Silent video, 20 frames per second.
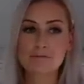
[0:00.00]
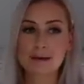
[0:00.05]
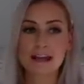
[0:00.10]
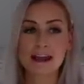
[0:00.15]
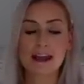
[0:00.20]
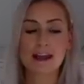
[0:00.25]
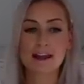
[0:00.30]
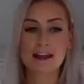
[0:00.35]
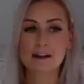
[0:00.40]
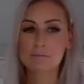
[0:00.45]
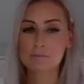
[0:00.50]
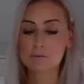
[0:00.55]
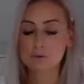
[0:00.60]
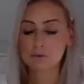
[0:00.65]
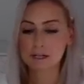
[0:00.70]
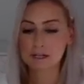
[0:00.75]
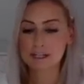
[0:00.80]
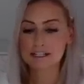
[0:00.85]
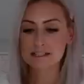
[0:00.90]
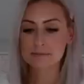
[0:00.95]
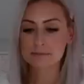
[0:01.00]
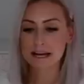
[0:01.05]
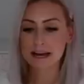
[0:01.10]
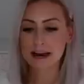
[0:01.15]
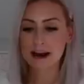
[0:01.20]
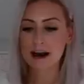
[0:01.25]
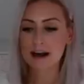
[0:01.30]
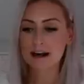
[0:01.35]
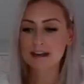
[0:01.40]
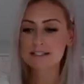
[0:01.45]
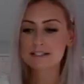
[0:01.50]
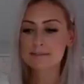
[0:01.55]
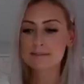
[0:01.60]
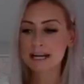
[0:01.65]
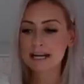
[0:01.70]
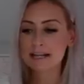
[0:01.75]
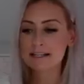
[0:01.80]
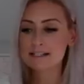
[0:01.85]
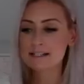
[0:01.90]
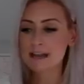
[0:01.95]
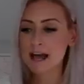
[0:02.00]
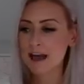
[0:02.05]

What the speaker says: my head and more into my heart space,